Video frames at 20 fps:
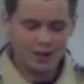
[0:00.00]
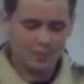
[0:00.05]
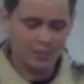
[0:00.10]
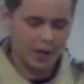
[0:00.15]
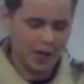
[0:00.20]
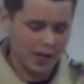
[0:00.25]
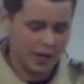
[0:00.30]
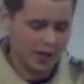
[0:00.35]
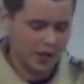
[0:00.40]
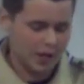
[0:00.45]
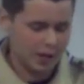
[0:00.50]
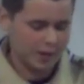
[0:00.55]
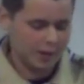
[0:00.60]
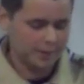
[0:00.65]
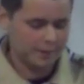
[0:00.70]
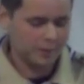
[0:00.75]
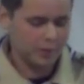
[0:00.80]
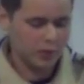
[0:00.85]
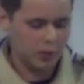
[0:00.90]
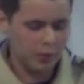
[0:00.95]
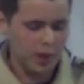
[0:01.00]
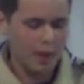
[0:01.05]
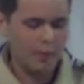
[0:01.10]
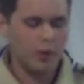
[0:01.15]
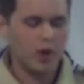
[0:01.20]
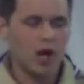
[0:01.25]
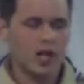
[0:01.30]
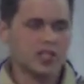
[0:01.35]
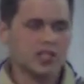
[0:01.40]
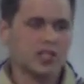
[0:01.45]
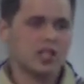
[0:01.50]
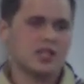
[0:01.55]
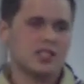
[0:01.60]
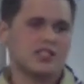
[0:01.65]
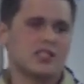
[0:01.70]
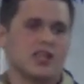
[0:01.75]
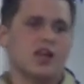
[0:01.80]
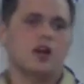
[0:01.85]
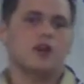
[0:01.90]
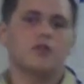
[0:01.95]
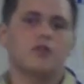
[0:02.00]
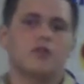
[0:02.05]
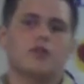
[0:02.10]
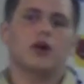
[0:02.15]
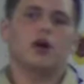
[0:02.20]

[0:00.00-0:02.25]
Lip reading: But my project itself,